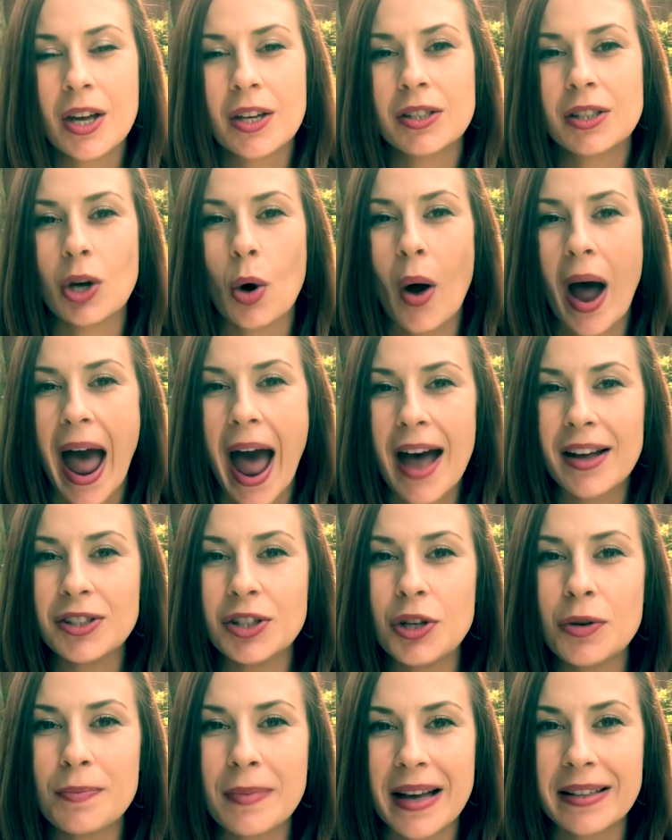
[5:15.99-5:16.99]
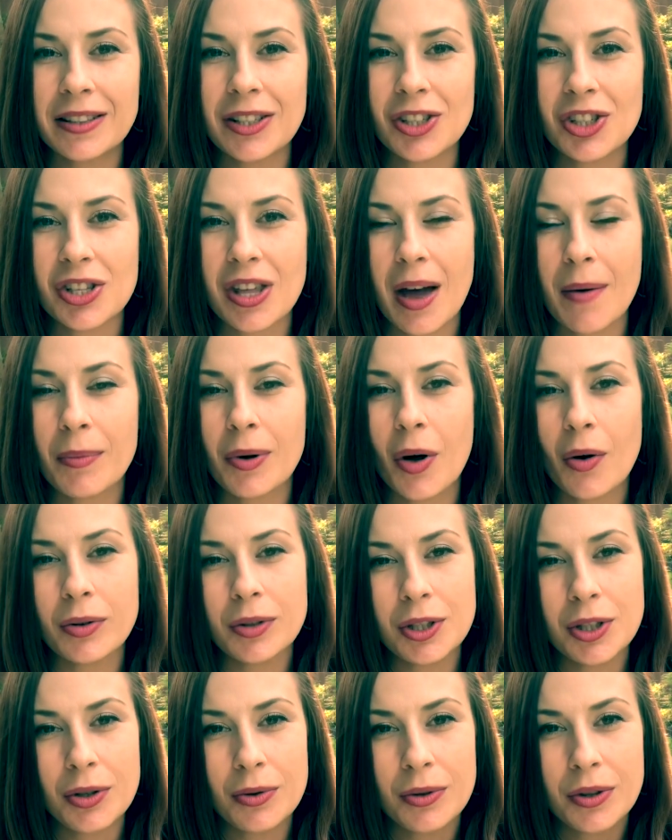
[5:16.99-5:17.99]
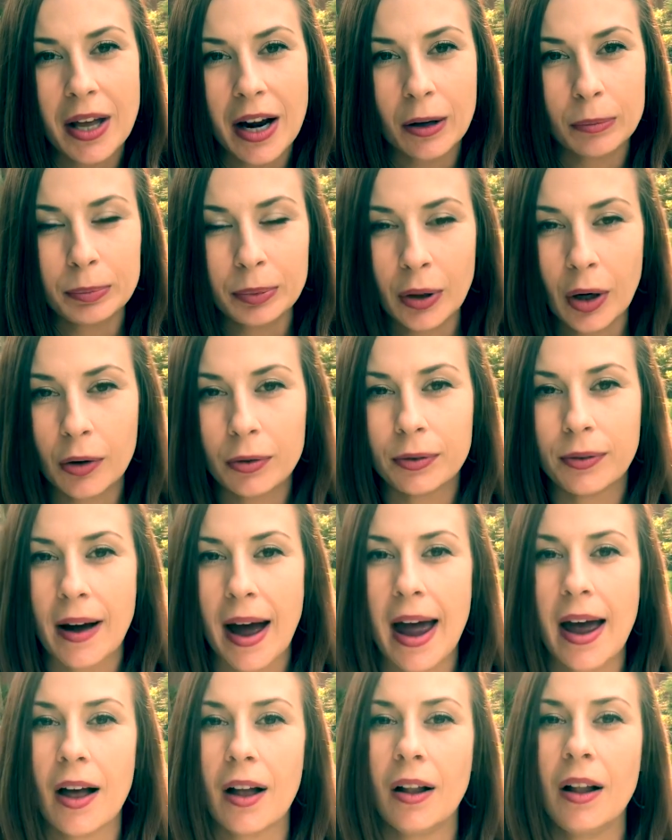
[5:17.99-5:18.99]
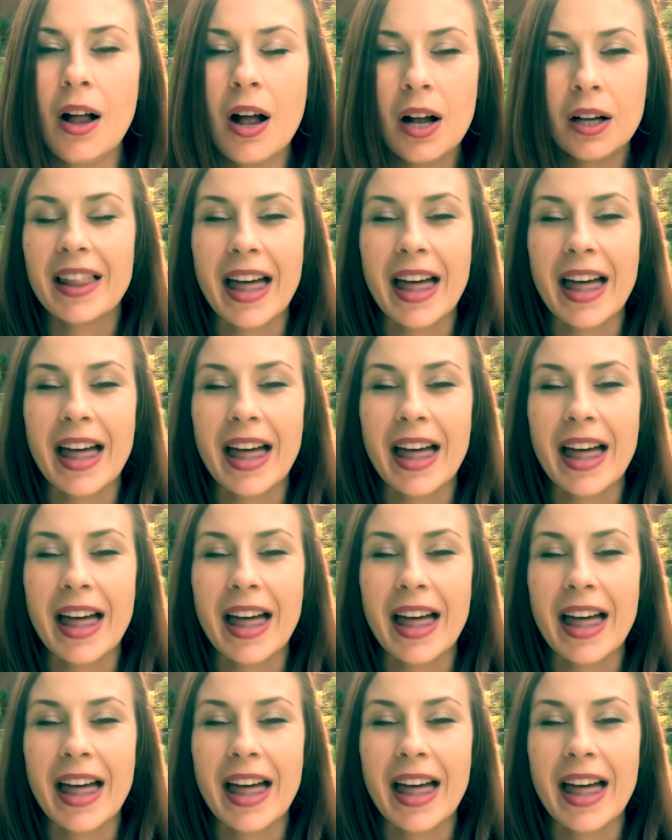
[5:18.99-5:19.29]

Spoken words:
So as you message them, go to their profile,